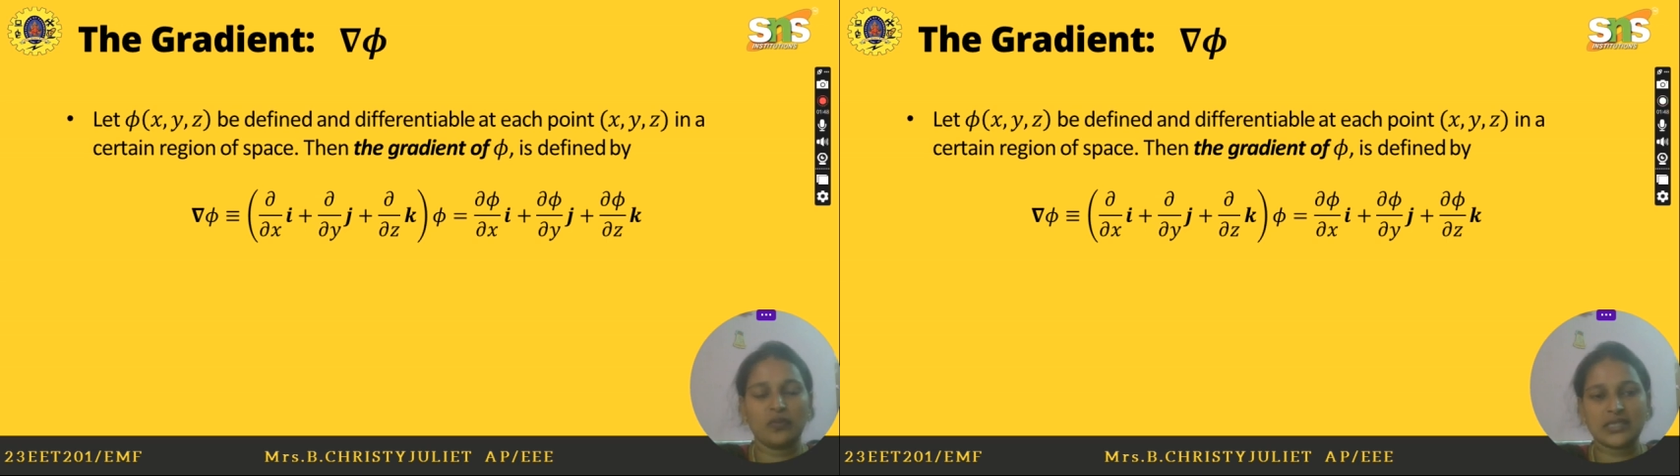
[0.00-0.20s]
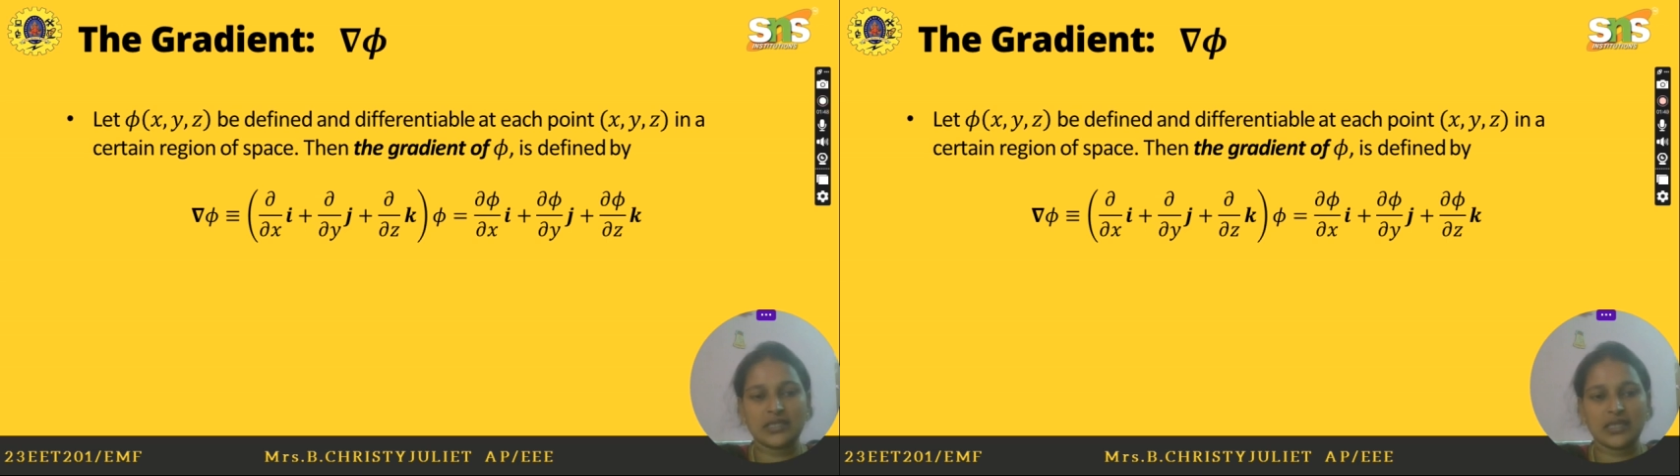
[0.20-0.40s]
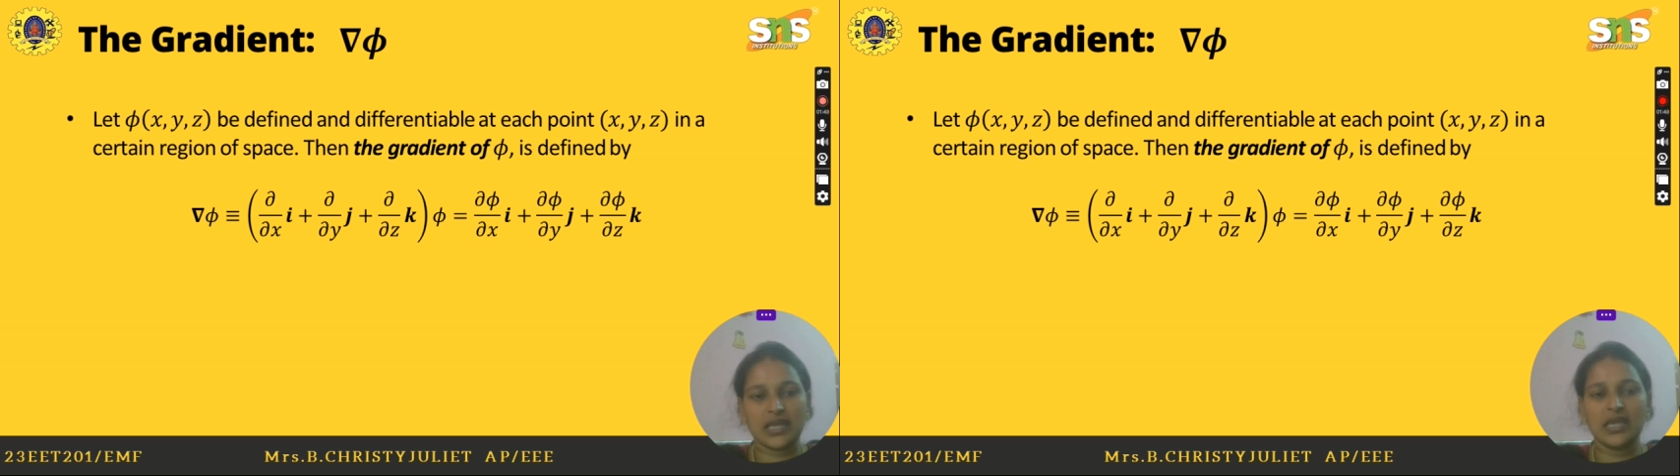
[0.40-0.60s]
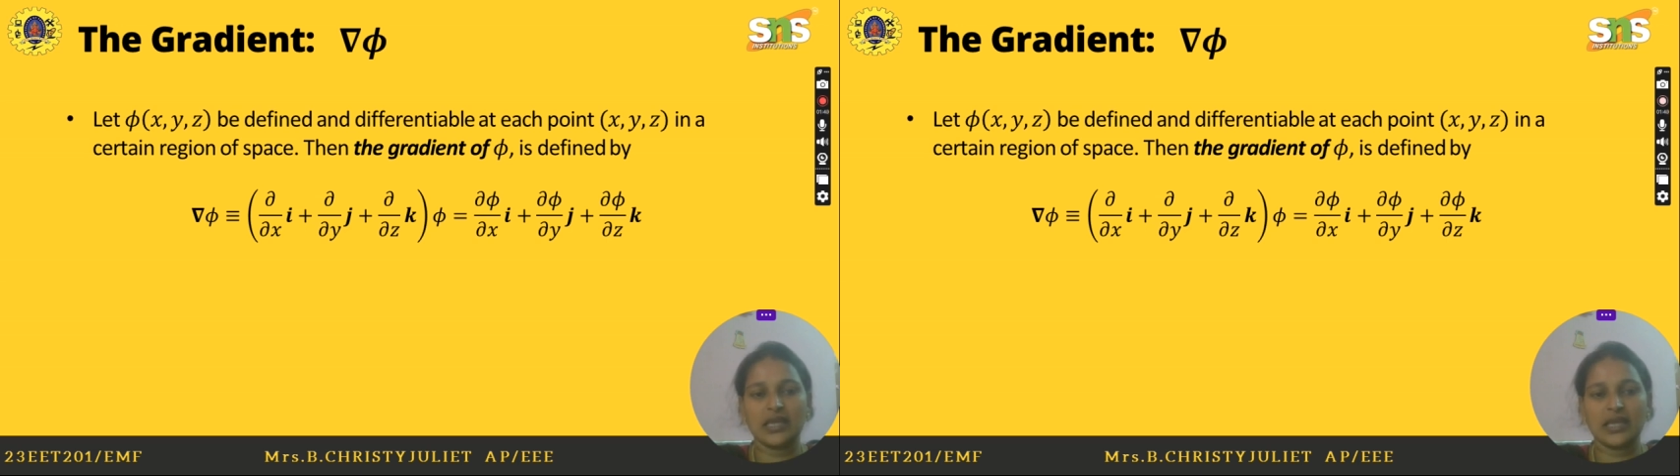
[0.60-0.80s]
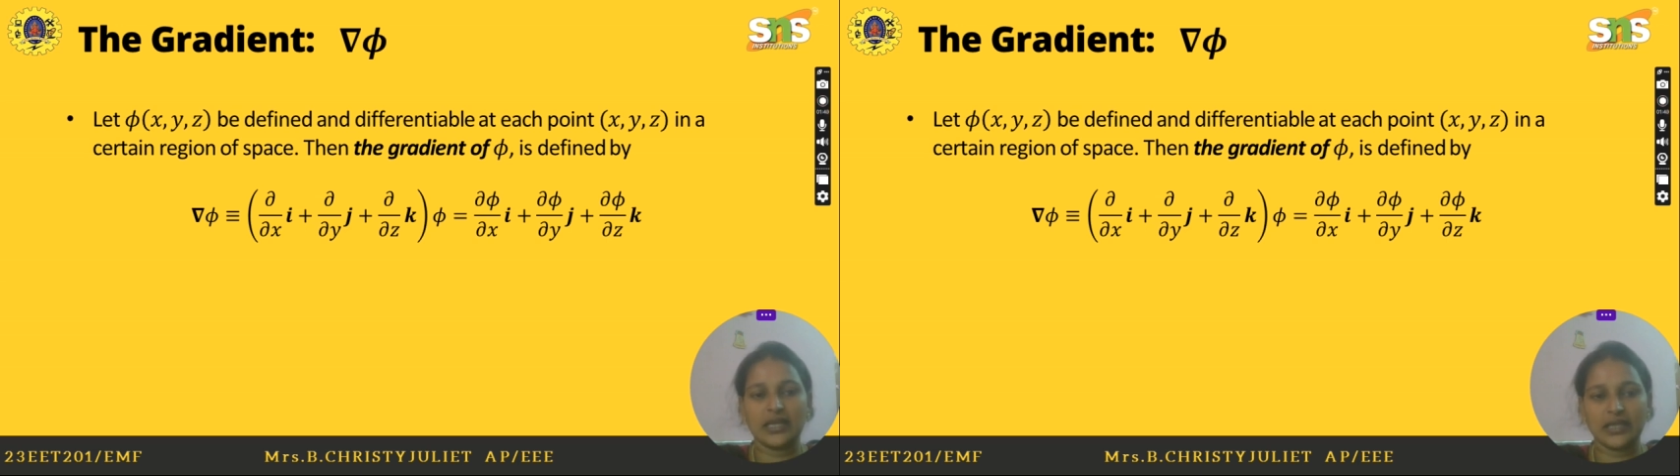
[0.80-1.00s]
see
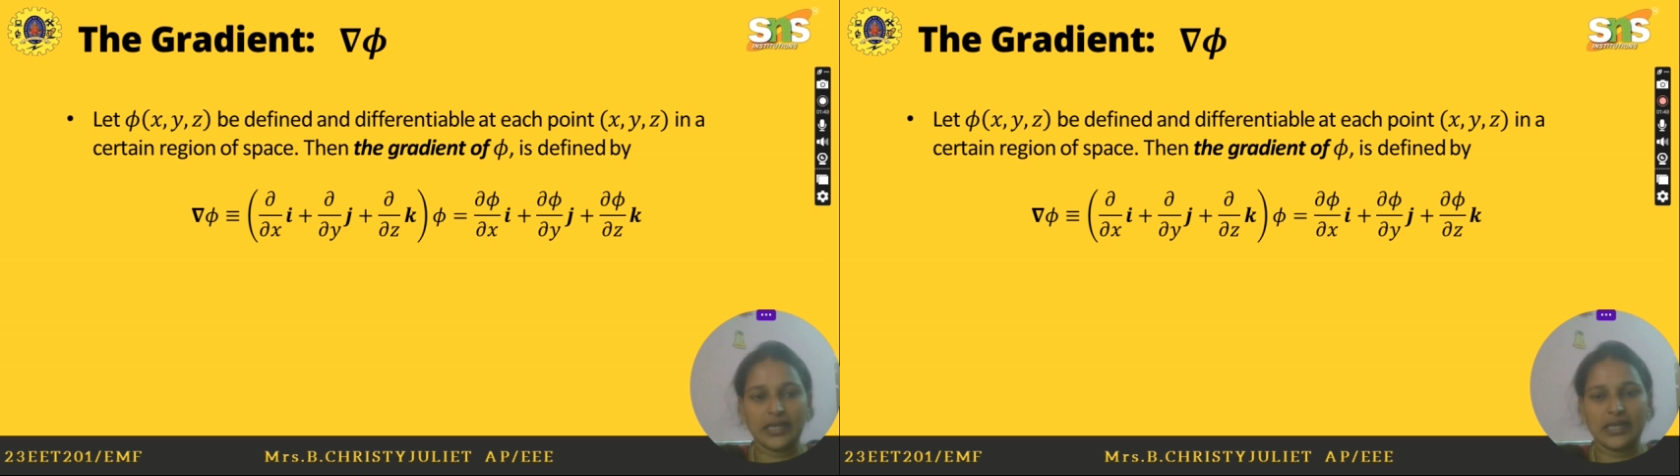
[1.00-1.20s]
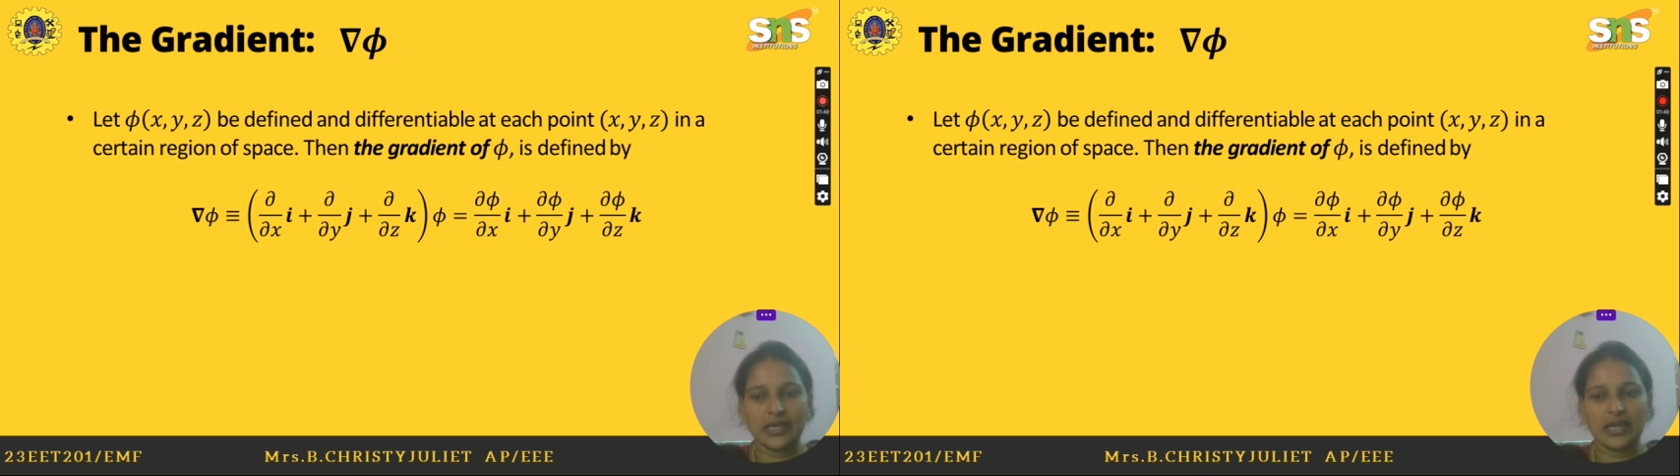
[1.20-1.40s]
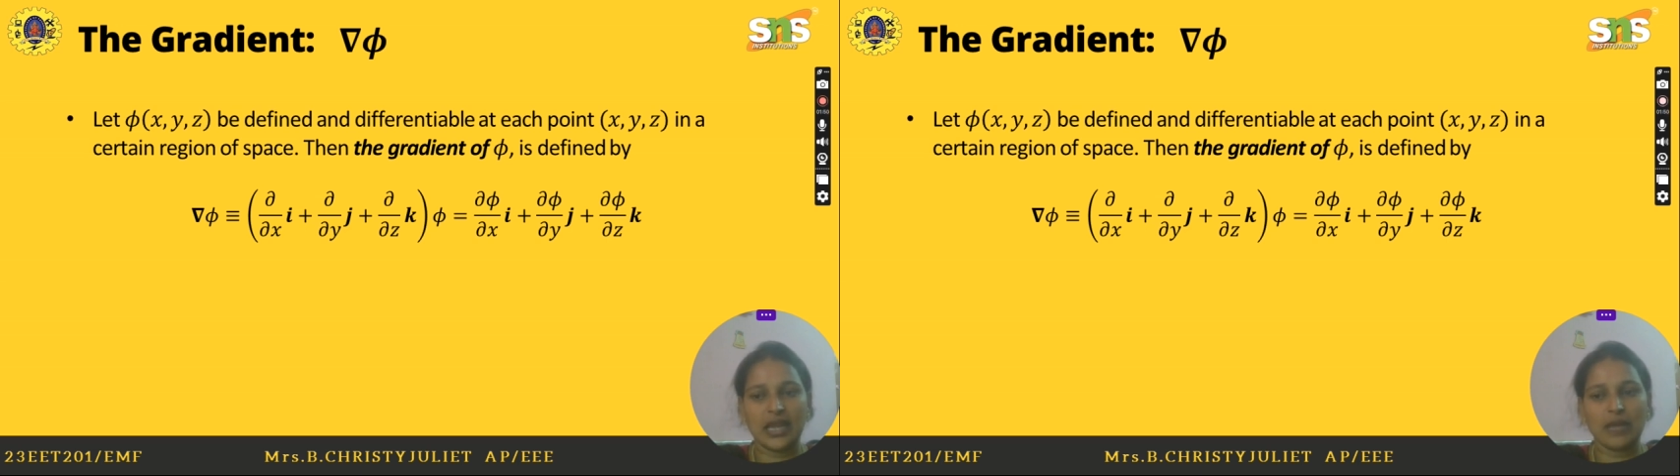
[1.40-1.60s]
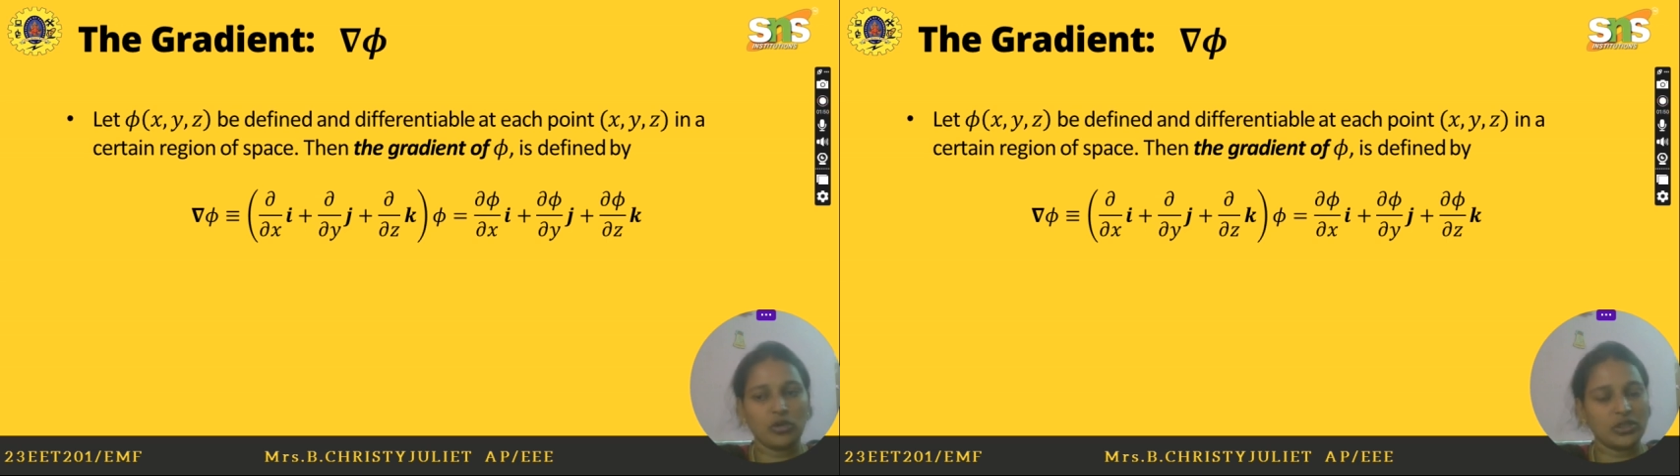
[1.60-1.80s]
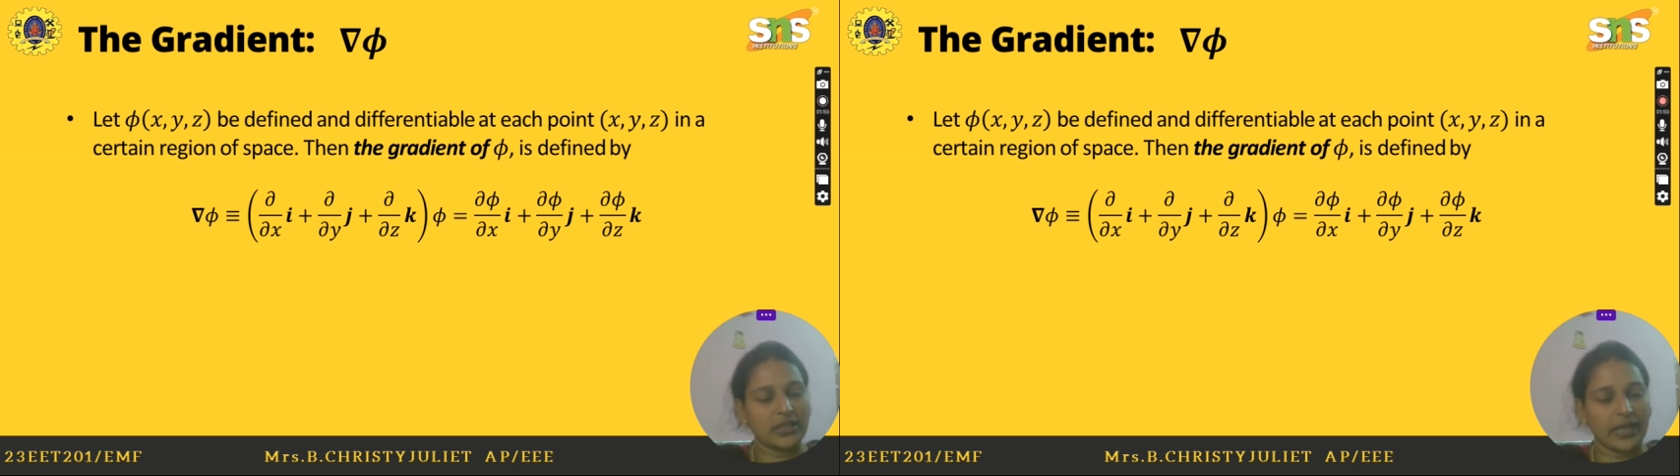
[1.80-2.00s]
in detail
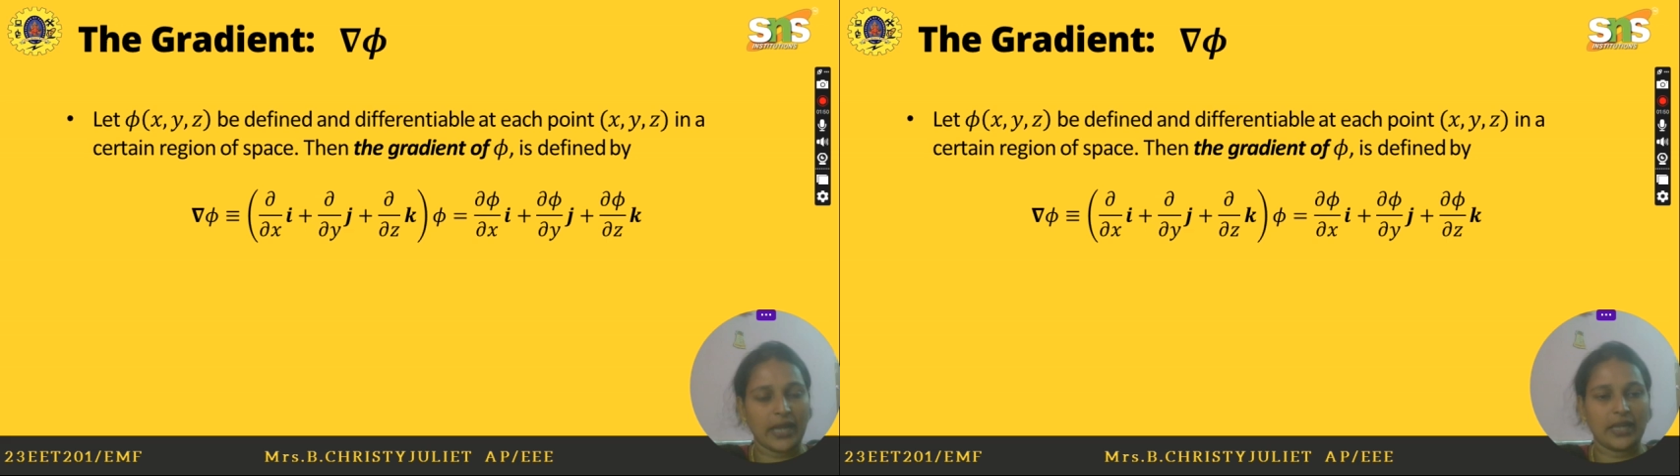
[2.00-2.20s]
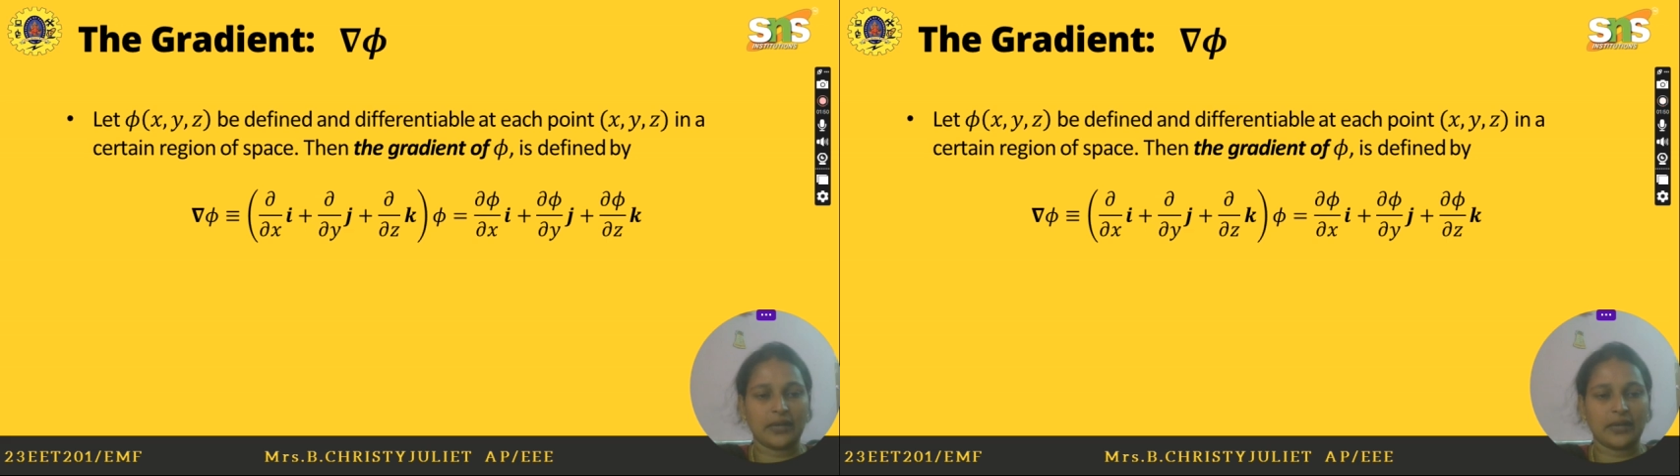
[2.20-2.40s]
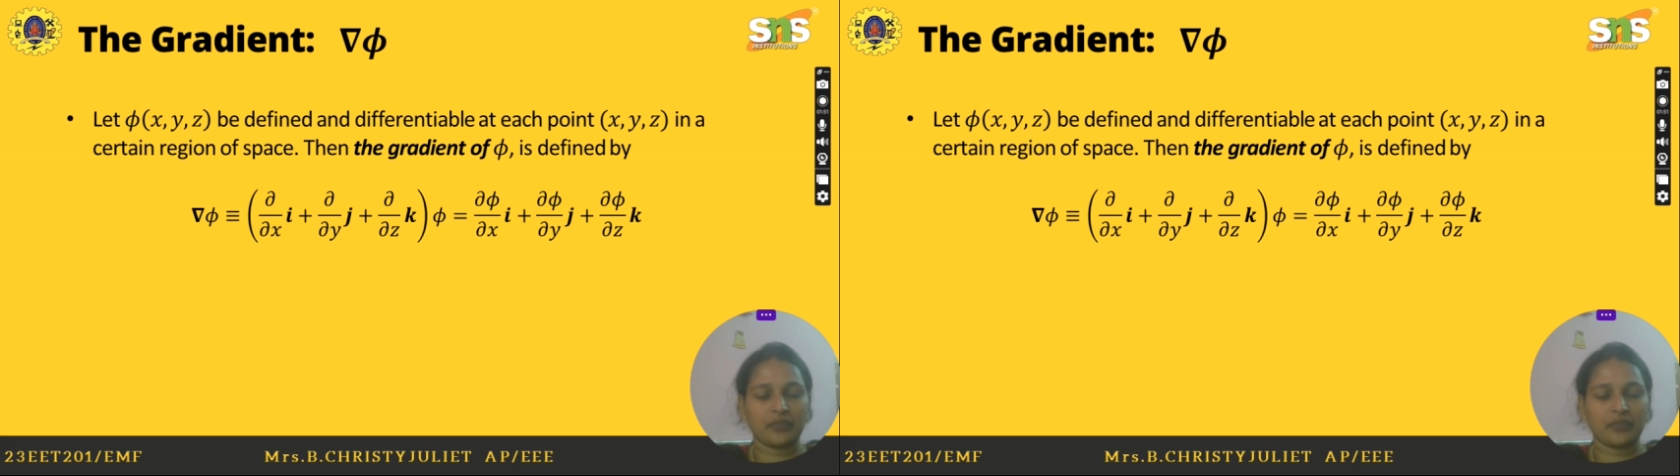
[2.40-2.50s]
about gradient.